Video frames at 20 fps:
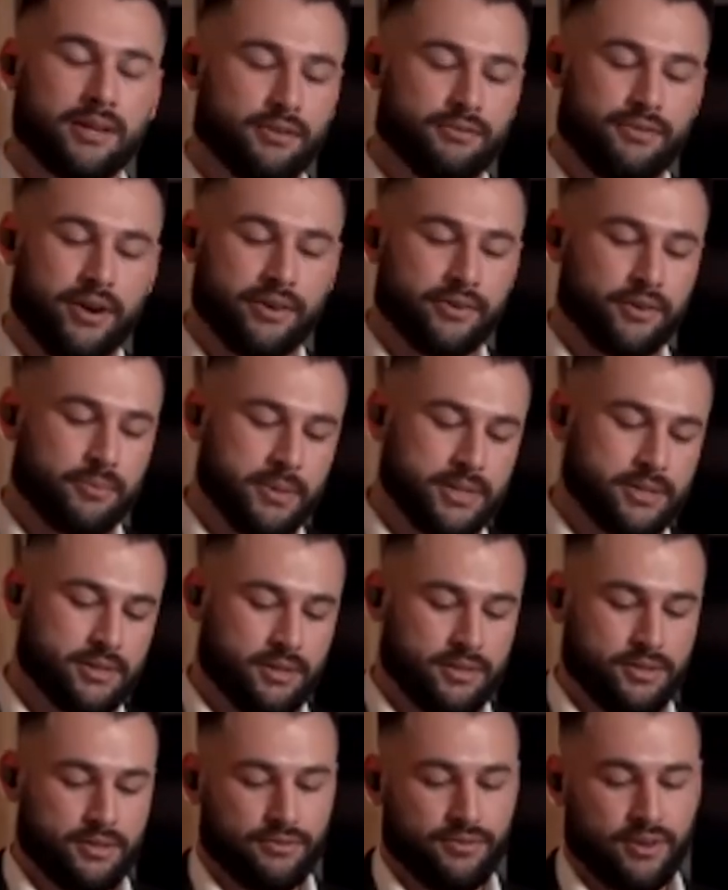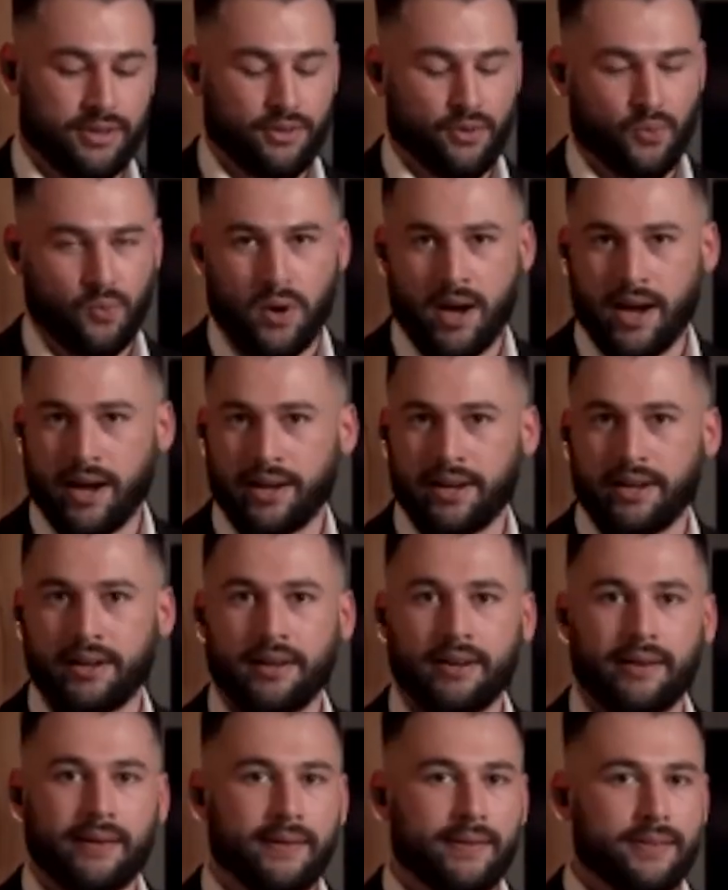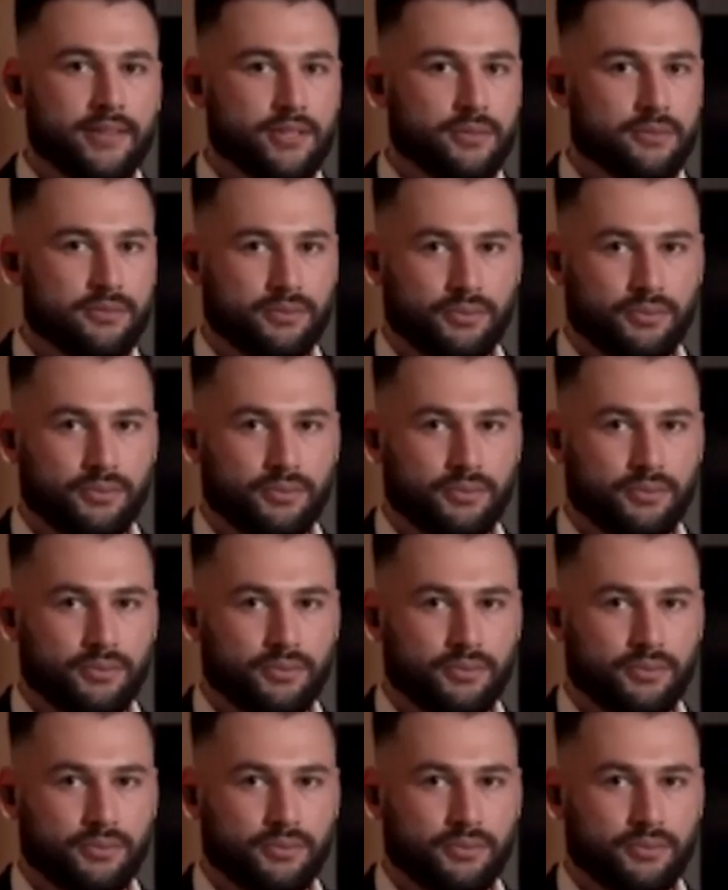define your business, define your why. It's